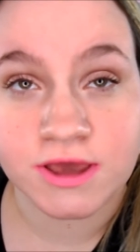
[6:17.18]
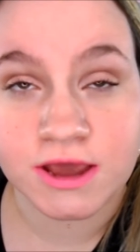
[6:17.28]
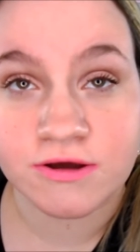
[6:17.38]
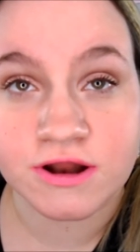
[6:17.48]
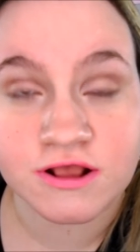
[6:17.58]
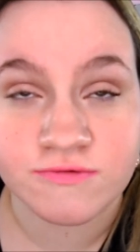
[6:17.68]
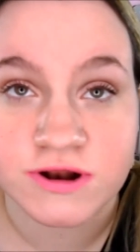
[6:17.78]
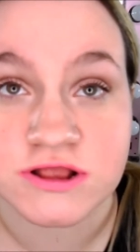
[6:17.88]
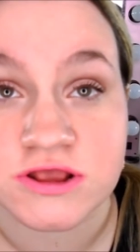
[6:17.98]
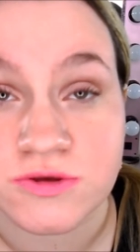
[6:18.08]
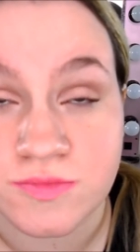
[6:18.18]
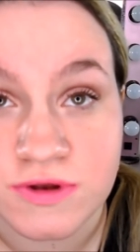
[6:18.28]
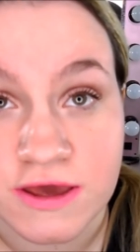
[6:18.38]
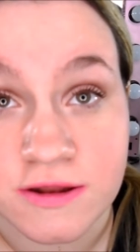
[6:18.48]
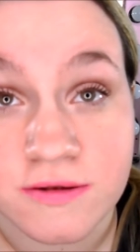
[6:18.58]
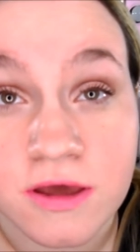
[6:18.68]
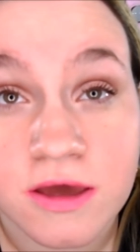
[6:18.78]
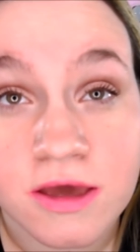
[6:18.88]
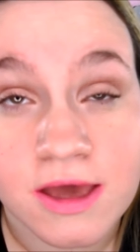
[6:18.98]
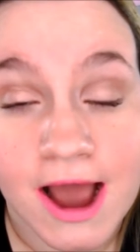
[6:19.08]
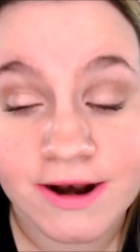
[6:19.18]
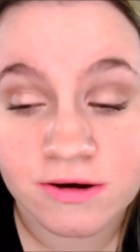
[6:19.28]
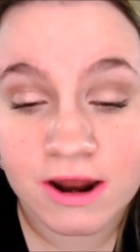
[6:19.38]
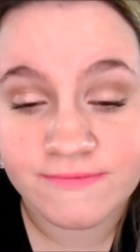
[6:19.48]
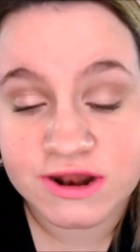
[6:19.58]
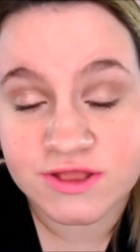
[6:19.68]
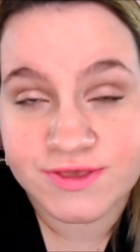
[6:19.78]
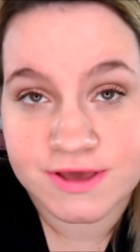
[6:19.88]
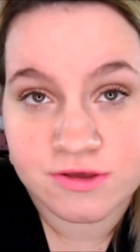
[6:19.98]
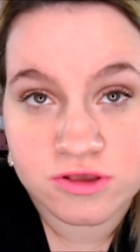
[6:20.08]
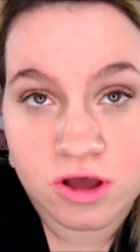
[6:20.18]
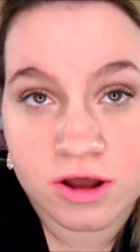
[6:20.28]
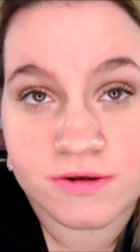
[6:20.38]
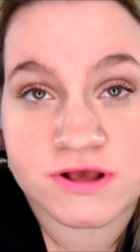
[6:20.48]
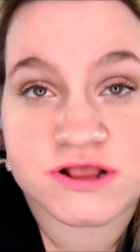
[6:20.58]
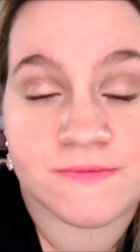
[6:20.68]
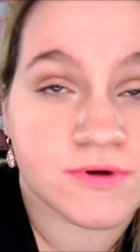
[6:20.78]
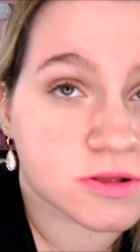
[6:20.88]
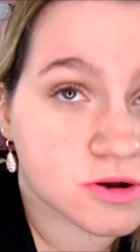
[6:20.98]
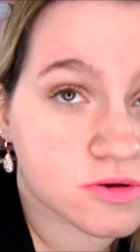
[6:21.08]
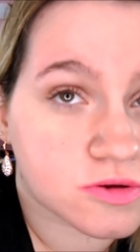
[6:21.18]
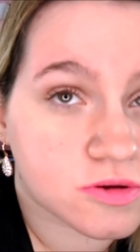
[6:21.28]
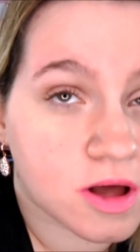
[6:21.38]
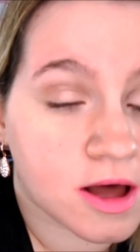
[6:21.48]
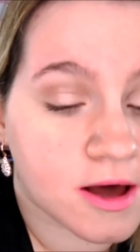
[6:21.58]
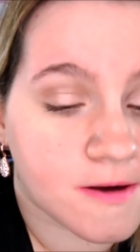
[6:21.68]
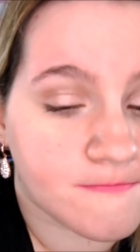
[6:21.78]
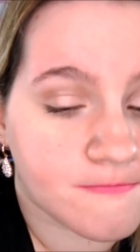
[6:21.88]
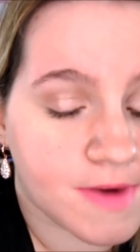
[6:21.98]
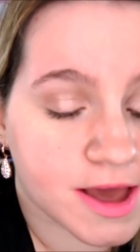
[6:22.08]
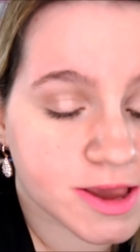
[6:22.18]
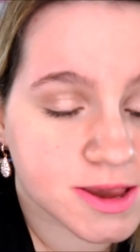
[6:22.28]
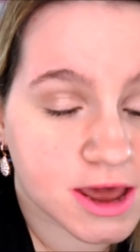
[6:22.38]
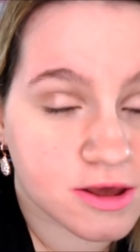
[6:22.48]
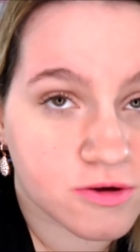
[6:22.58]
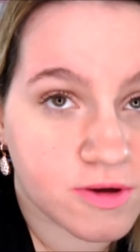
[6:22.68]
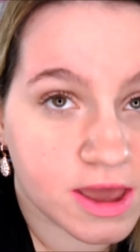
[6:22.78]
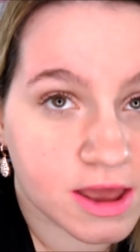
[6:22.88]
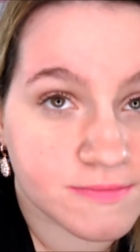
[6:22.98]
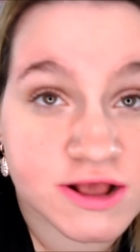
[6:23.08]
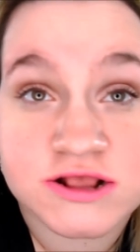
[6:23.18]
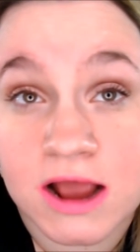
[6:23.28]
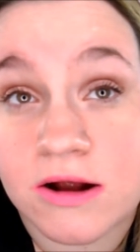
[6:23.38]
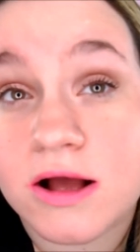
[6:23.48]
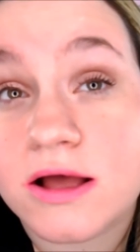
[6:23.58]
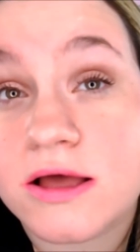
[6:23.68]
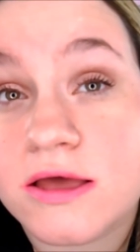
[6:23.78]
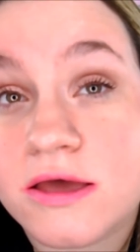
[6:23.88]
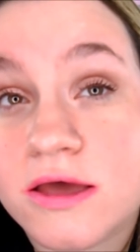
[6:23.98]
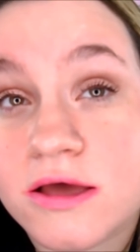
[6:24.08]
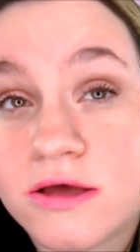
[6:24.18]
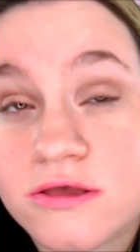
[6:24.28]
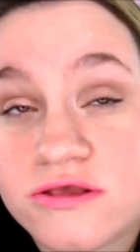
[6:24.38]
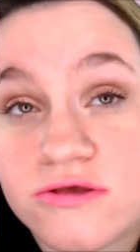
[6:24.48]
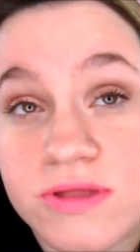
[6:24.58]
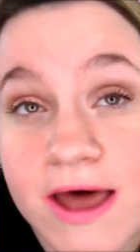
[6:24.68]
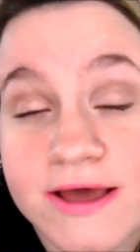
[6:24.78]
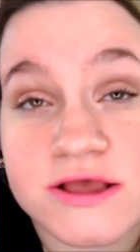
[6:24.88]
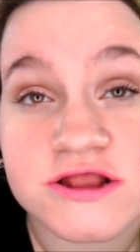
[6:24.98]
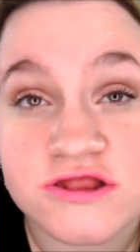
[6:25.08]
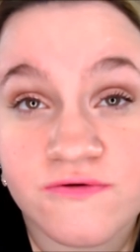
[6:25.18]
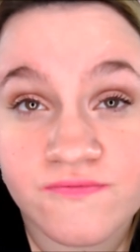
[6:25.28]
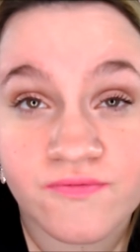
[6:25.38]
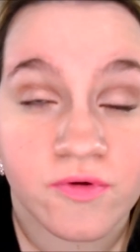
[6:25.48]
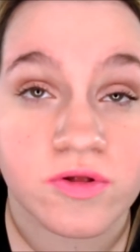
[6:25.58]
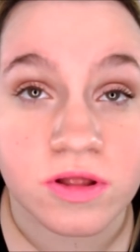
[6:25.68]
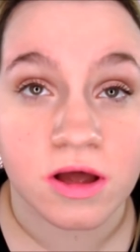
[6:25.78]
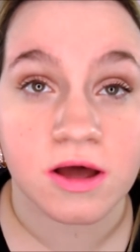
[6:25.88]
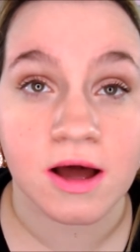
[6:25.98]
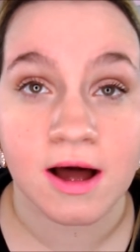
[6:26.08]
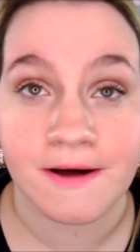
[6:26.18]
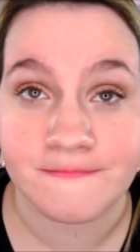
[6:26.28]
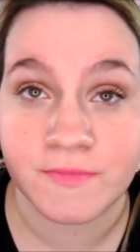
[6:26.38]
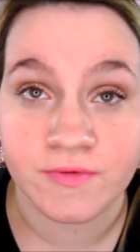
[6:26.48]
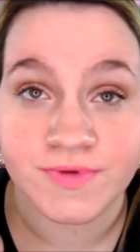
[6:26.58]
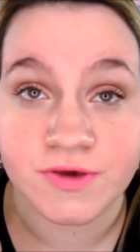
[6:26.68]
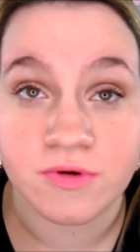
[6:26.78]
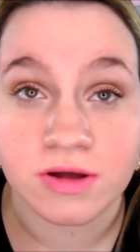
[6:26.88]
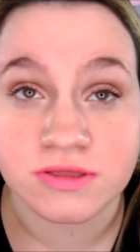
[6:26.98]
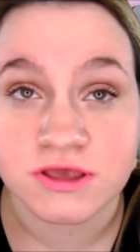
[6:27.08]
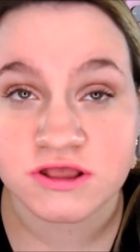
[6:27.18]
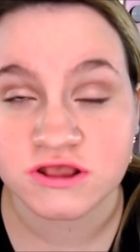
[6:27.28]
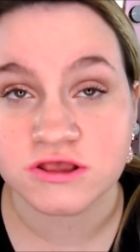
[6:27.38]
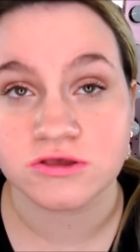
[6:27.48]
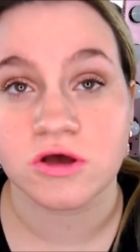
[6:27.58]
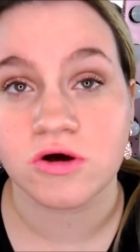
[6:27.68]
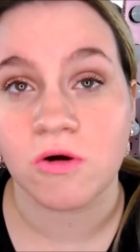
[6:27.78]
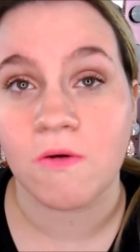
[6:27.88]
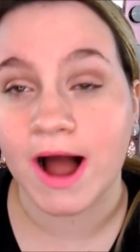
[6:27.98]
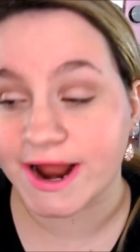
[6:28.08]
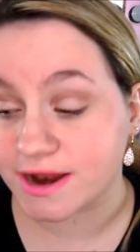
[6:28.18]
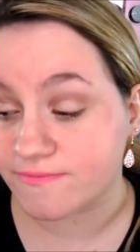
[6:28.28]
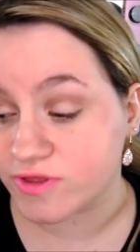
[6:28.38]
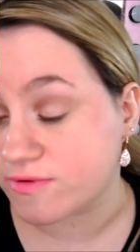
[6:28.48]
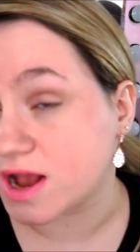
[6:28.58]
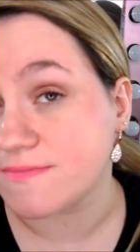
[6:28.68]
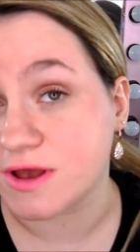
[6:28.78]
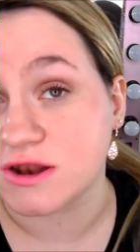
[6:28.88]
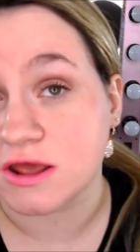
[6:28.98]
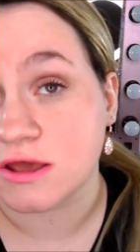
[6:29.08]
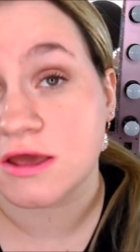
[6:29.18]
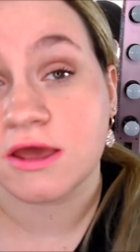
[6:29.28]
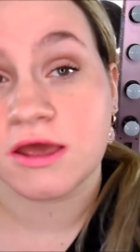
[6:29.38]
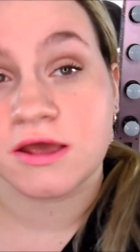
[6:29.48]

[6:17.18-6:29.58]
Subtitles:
So here it is when it's zoomed in. I don't have anything else on except for a little eyeshadow and mascara. So that is the full review on this. So I definitely recommend it.